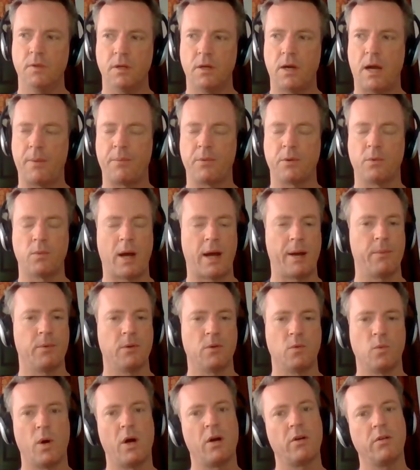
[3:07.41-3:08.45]
I would I
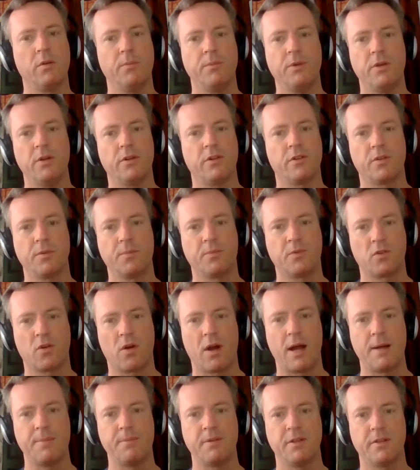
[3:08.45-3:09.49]
would welcome you to
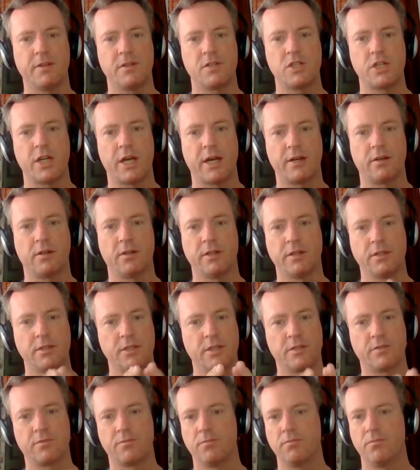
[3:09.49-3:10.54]
subscribe to this channel and
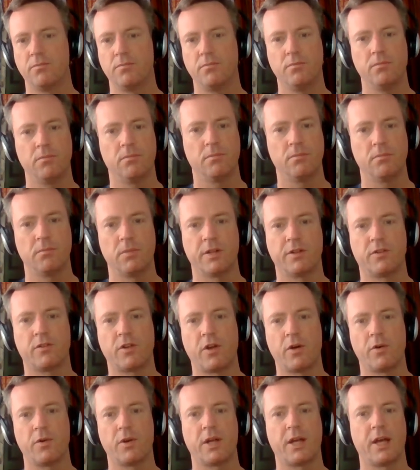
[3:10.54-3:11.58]
just let's
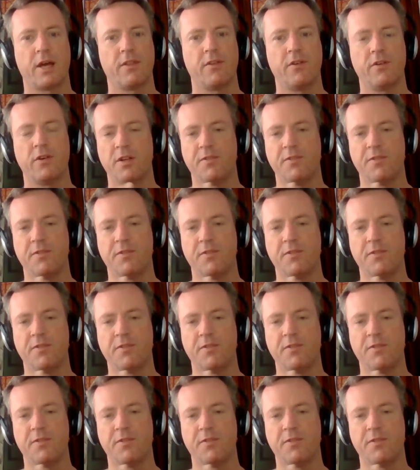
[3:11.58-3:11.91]
go together.